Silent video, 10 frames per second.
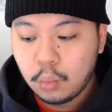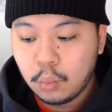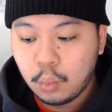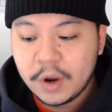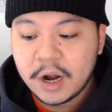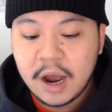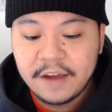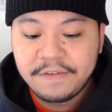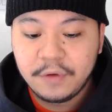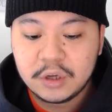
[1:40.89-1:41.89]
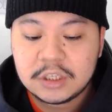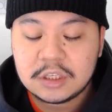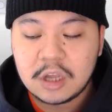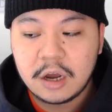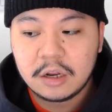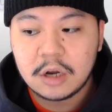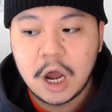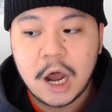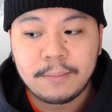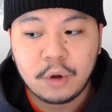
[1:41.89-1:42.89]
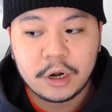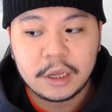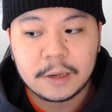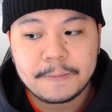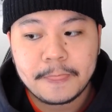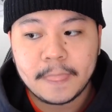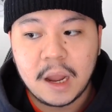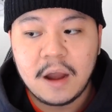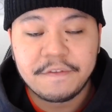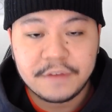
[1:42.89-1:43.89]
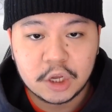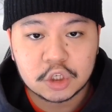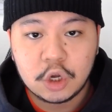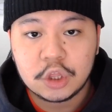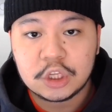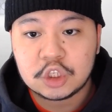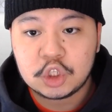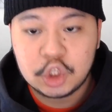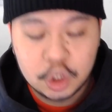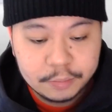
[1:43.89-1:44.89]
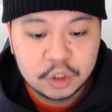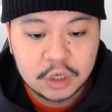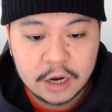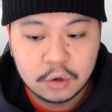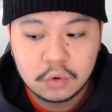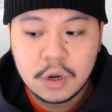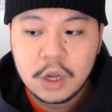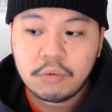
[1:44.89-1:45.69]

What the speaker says: when I first started uploading videos on this YouTube channel,